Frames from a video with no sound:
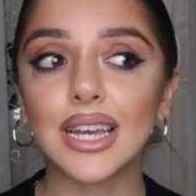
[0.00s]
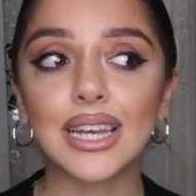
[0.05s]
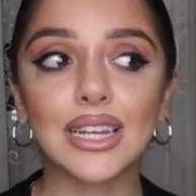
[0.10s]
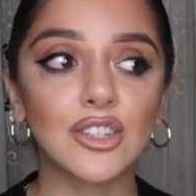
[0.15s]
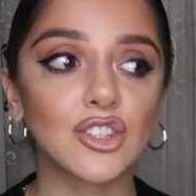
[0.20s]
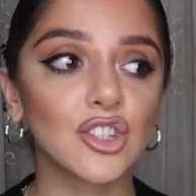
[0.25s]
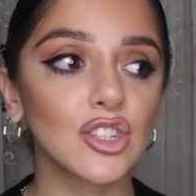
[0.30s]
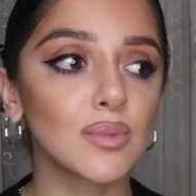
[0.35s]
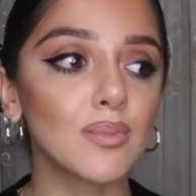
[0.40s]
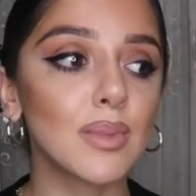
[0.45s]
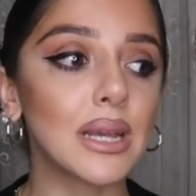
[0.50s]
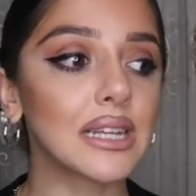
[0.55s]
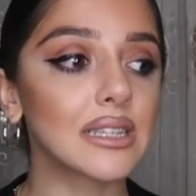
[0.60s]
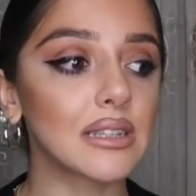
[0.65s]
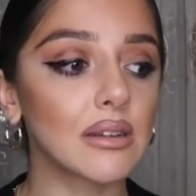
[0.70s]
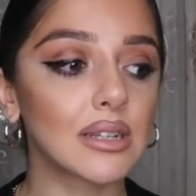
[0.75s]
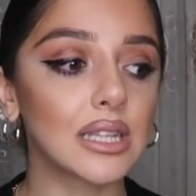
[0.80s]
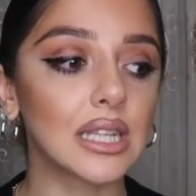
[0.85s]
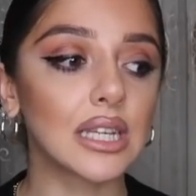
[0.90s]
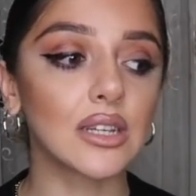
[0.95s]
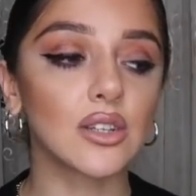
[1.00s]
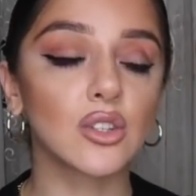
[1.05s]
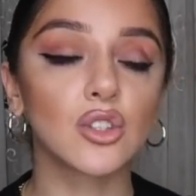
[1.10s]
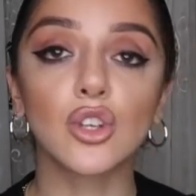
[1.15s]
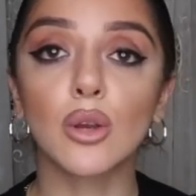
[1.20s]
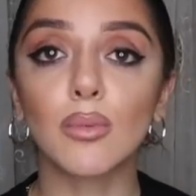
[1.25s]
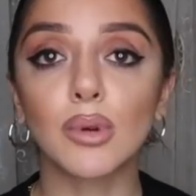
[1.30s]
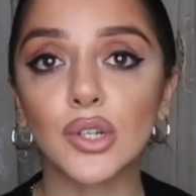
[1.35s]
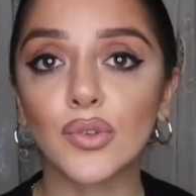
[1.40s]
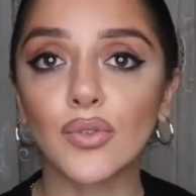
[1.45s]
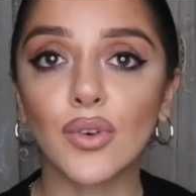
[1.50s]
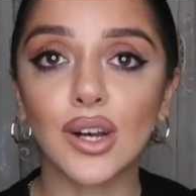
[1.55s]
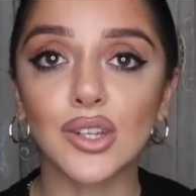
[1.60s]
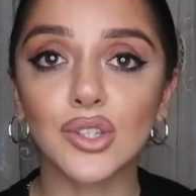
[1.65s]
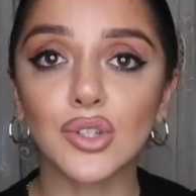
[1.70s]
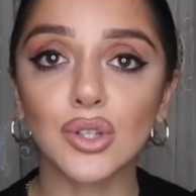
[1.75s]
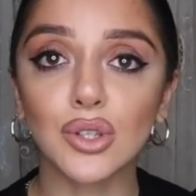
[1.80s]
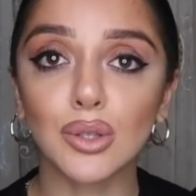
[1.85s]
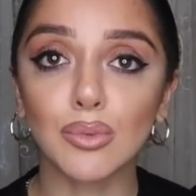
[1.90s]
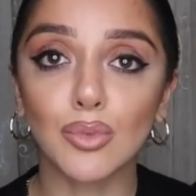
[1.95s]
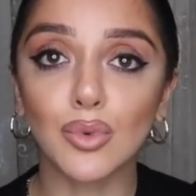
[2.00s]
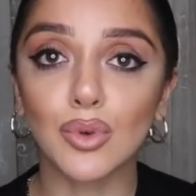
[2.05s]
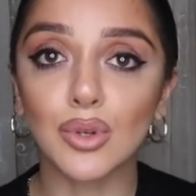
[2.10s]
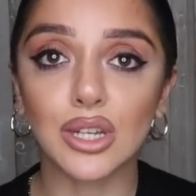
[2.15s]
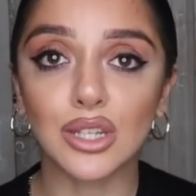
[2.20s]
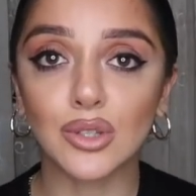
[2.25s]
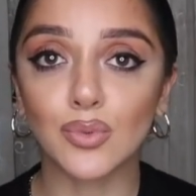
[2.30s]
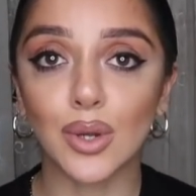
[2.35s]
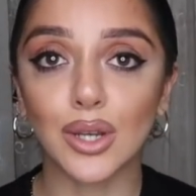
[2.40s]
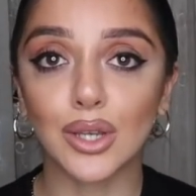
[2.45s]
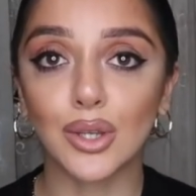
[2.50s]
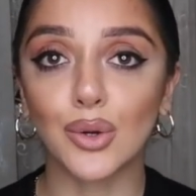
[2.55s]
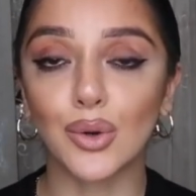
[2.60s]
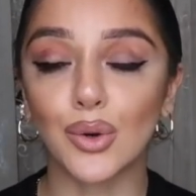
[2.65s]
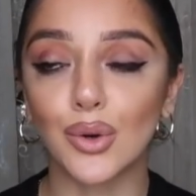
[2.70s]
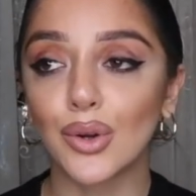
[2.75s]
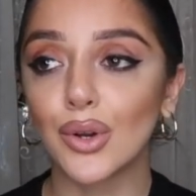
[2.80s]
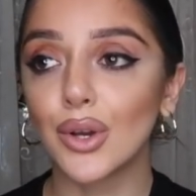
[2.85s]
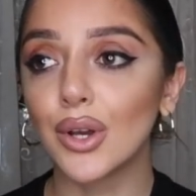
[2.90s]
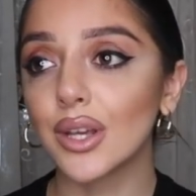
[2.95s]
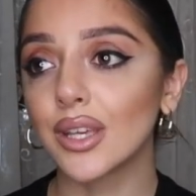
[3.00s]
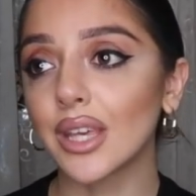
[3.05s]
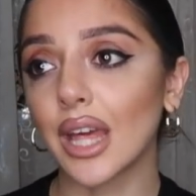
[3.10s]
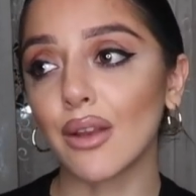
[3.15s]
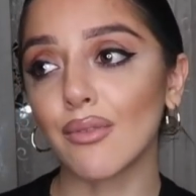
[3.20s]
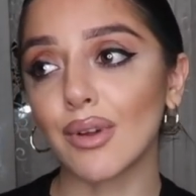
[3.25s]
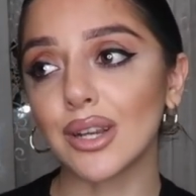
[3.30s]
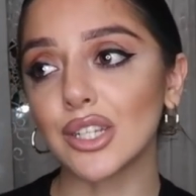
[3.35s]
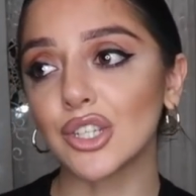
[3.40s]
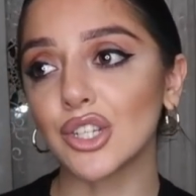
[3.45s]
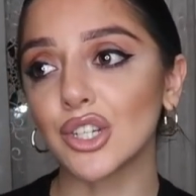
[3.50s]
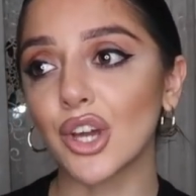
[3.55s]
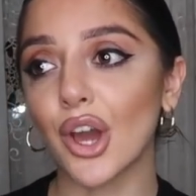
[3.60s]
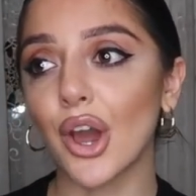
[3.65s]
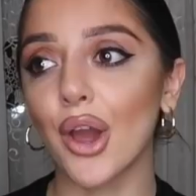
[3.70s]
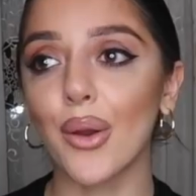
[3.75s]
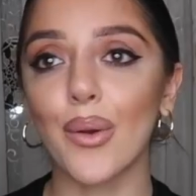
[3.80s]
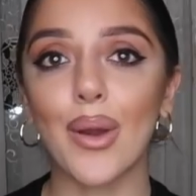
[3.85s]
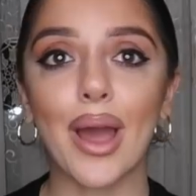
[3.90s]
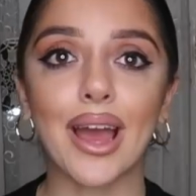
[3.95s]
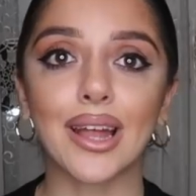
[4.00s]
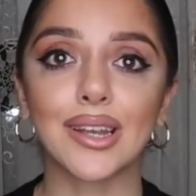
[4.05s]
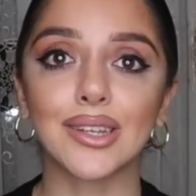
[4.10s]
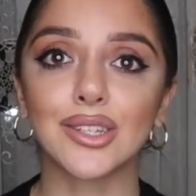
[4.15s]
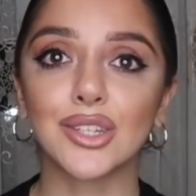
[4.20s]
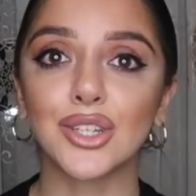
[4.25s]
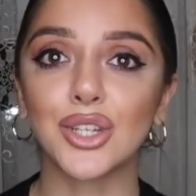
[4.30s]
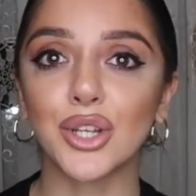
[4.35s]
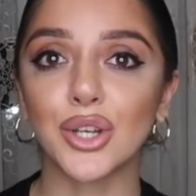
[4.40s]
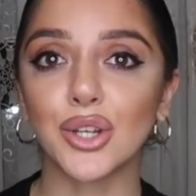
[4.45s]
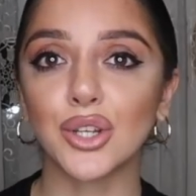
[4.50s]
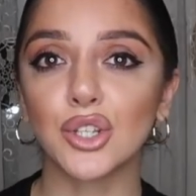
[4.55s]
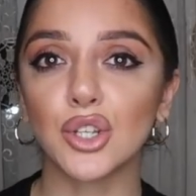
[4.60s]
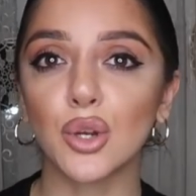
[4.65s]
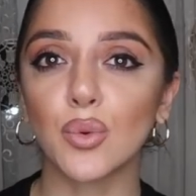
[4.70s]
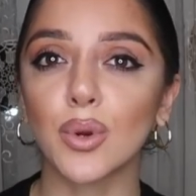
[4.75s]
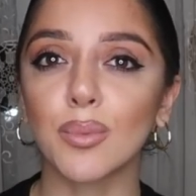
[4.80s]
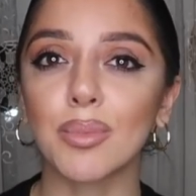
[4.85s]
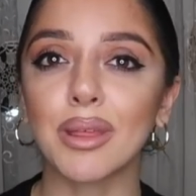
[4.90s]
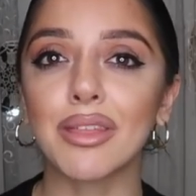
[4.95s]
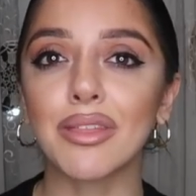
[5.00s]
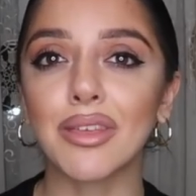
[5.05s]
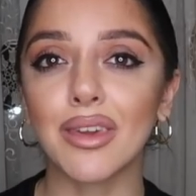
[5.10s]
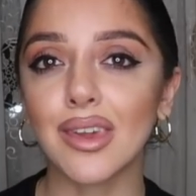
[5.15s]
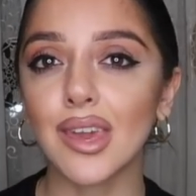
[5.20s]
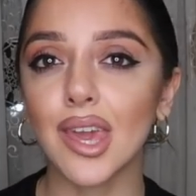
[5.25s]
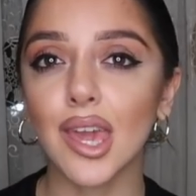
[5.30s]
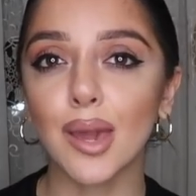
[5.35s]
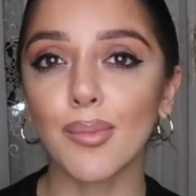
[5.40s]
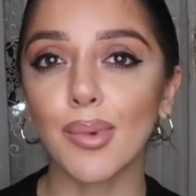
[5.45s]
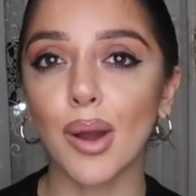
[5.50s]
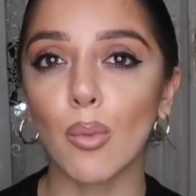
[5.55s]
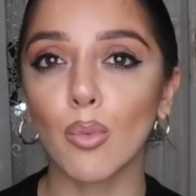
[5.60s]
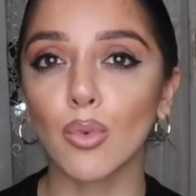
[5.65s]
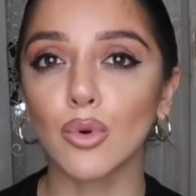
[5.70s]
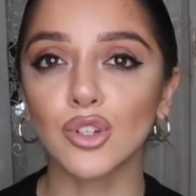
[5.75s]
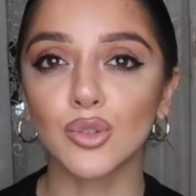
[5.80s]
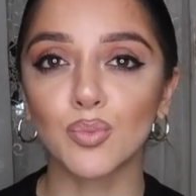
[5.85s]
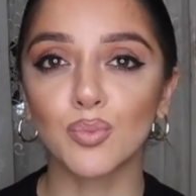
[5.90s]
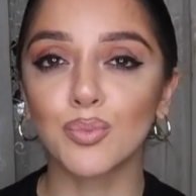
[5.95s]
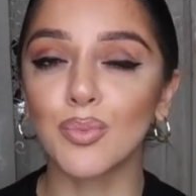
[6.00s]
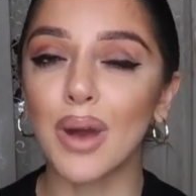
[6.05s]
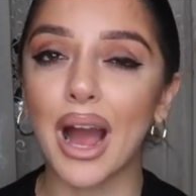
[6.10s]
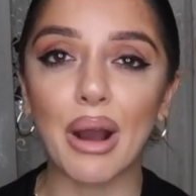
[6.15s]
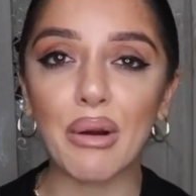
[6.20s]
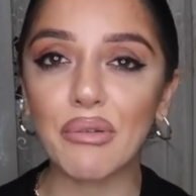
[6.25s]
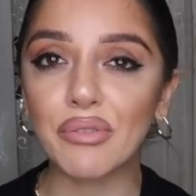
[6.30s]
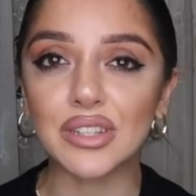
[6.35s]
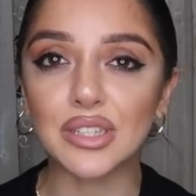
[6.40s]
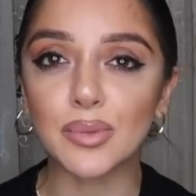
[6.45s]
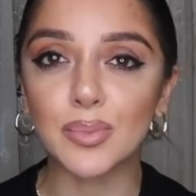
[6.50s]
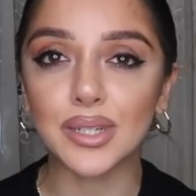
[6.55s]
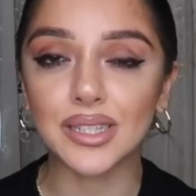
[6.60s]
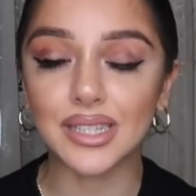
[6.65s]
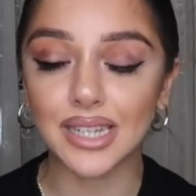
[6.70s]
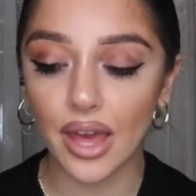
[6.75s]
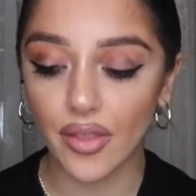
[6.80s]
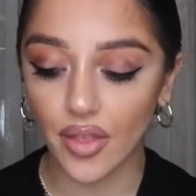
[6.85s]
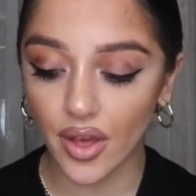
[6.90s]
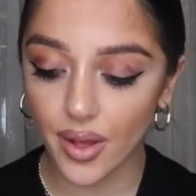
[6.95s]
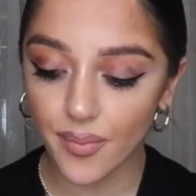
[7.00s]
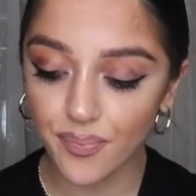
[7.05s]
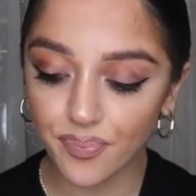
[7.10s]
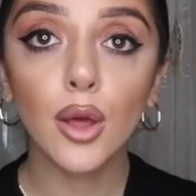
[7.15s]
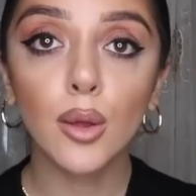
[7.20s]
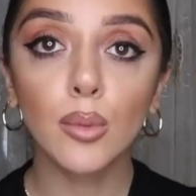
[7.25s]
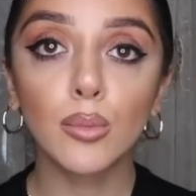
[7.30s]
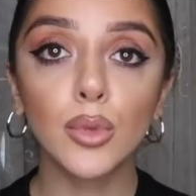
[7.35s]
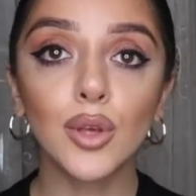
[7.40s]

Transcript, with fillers: it just makes everything so much faster in the mornings when you're getting ready to go, and you know, you don't want to be thinking about what outfits put together.